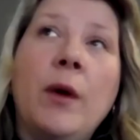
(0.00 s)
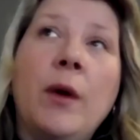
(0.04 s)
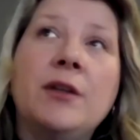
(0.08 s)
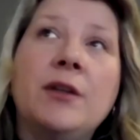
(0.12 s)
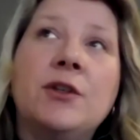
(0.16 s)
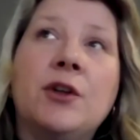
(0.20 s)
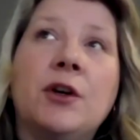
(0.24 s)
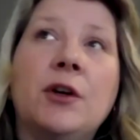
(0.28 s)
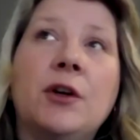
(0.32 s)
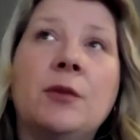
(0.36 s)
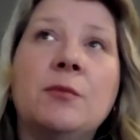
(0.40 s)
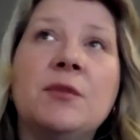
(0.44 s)

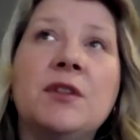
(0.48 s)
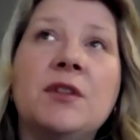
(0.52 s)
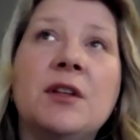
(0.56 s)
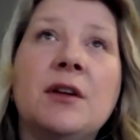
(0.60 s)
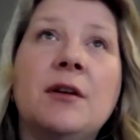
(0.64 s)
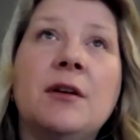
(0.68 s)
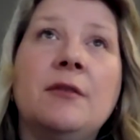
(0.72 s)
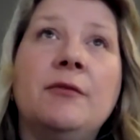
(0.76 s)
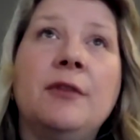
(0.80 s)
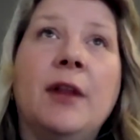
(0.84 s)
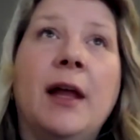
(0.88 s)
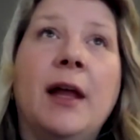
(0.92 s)
terms
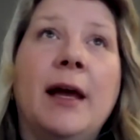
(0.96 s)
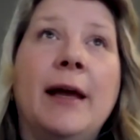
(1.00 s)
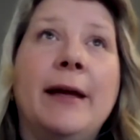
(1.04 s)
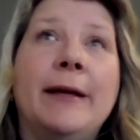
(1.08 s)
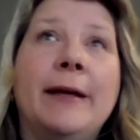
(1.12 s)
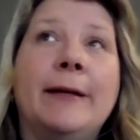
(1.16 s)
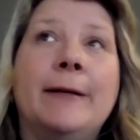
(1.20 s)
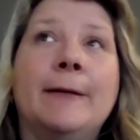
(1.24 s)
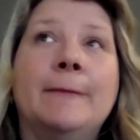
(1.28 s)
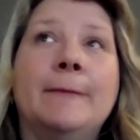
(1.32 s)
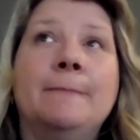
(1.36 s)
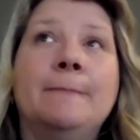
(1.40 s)
of
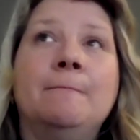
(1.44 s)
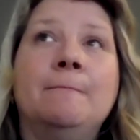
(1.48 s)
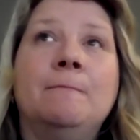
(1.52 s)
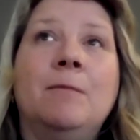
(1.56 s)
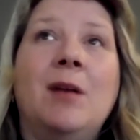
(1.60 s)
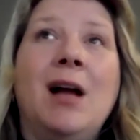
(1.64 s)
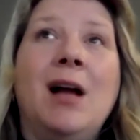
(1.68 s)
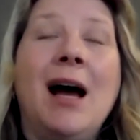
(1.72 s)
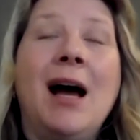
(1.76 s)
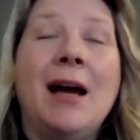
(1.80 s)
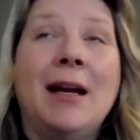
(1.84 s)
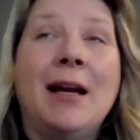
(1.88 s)
like
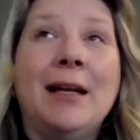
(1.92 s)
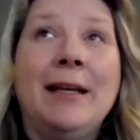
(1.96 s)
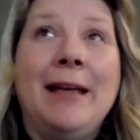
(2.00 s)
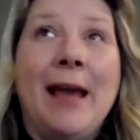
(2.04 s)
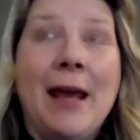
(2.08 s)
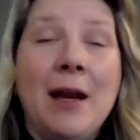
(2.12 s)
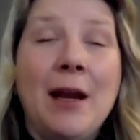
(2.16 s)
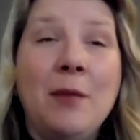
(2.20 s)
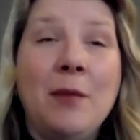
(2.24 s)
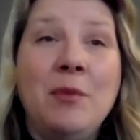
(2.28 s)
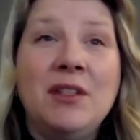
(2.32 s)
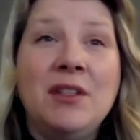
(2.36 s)
how to
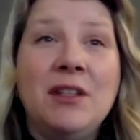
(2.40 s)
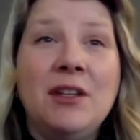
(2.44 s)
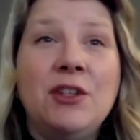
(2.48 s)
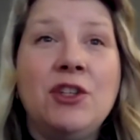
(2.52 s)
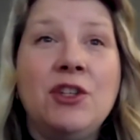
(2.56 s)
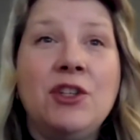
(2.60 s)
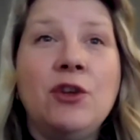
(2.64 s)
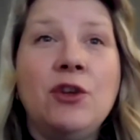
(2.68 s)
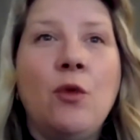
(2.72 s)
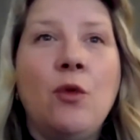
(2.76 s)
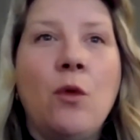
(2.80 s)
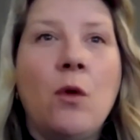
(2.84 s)
get a
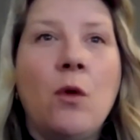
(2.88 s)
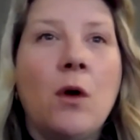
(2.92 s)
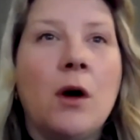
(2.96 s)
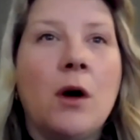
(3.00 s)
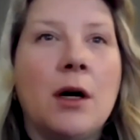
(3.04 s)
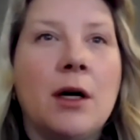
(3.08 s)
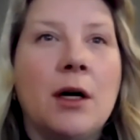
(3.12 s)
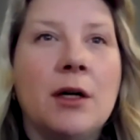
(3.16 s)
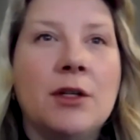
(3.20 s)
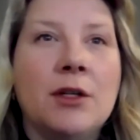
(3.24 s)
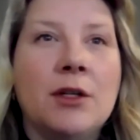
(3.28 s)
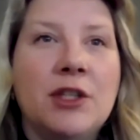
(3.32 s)
position
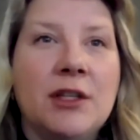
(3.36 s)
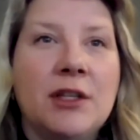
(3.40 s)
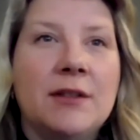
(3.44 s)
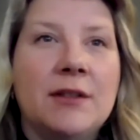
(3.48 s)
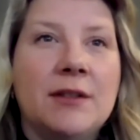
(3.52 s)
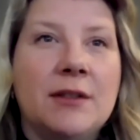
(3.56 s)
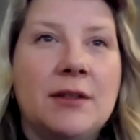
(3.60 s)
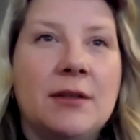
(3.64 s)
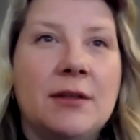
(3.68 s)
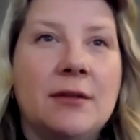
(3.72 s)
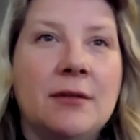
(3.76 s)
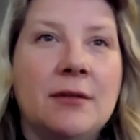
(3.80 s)
or just